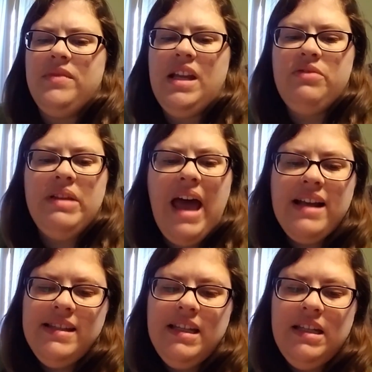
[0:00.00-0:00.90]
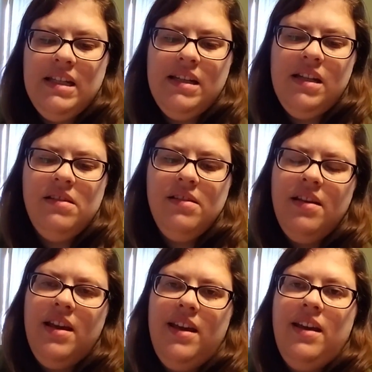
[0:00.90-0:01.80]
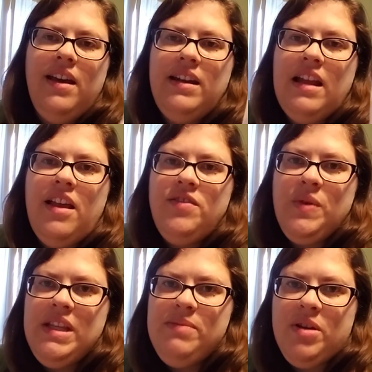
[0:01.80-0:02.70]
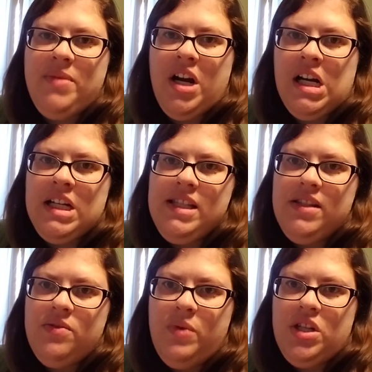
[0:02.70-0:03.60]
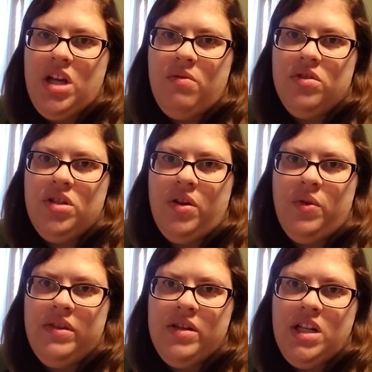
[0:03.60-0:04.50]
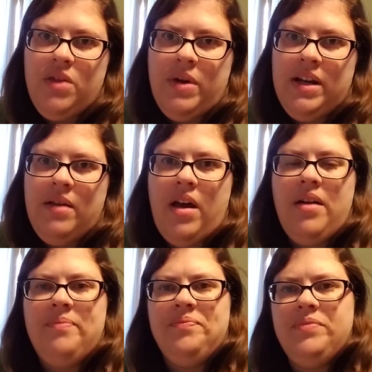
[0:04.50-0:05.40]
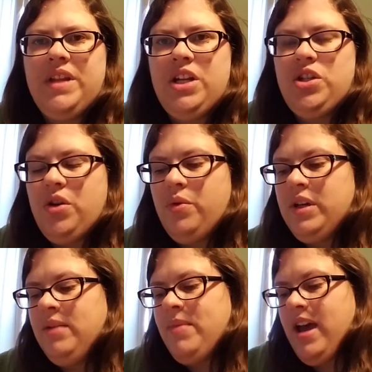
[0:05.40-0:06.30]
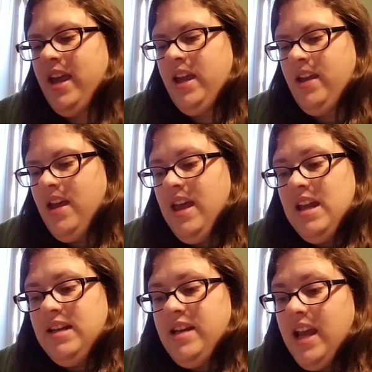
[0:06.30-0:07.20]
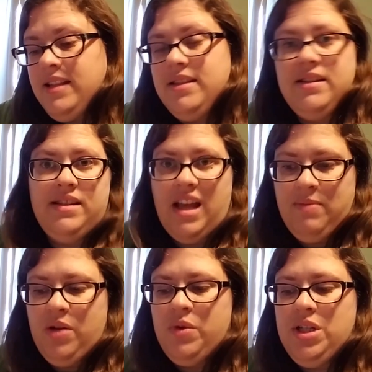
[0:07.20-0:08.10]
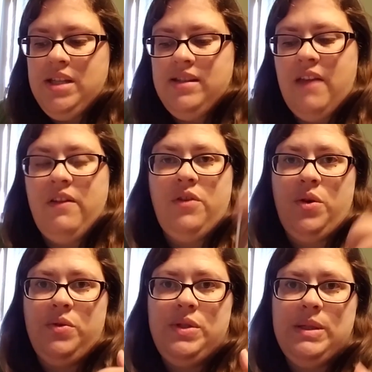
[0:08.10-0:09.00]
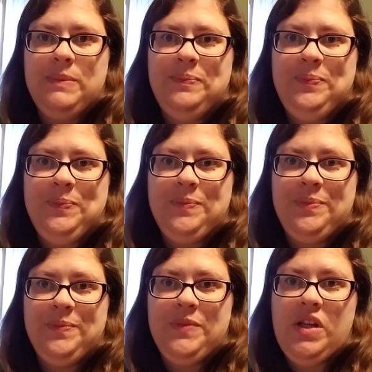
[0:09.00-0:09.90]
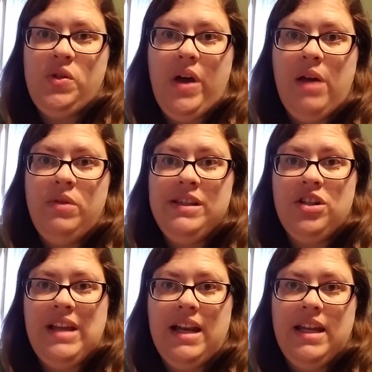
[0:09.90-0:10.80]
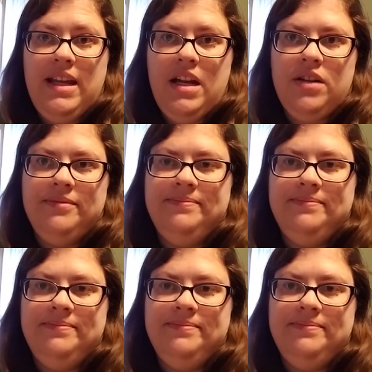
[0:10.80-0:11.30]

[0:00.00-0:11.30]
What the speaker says: It's relaxing, and I love doing these bookmarks, which I will show you. There's another one that I show in my next segment, which is FFOs. So I will insert that here.